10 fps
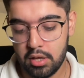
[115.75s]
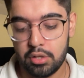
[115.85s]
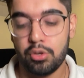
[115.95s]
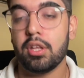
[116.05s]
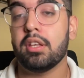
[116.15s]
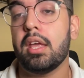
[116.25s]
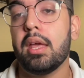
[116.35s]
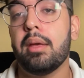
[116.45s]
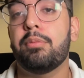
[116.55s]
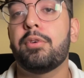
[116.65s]
You can
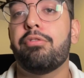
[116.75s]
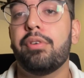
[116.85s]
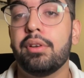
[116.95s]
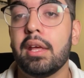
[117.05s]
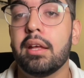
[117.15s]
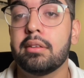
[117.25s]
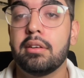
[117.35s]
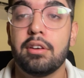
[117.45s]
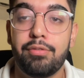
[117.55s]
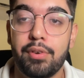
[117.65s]
keep different things
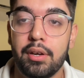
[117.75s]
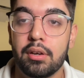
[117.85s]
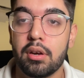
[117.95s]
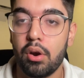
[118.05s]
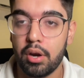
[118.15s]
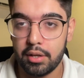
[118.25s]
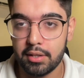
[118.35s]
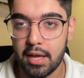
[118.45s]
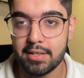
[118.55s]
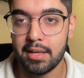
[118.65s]
in different
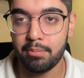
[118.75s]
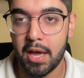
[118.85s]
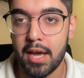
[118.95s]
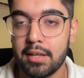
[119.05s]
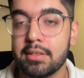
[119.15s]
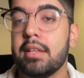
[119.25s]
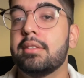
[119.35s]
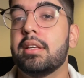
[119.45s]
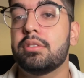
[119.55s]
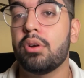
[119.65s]
organizing bag and
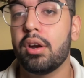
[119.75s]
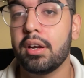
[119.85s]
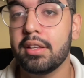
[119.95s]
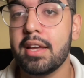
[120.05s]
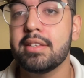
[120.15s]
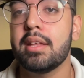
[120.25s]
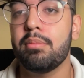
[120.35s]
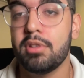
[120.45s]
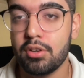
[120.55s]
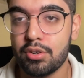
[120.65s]
just organize
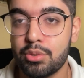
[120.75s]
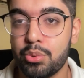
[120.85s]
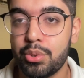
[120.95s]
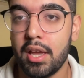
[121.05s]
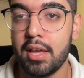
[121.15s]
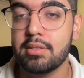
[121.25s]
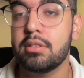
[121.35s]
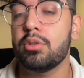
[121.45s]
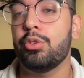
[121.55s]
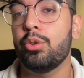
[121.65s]
them in your suitcase,
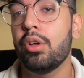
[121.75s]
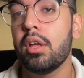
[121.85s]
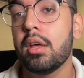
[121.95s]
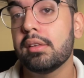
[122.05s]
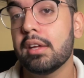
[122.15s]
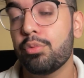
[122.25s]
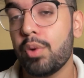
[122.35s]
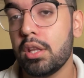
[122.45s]
so that when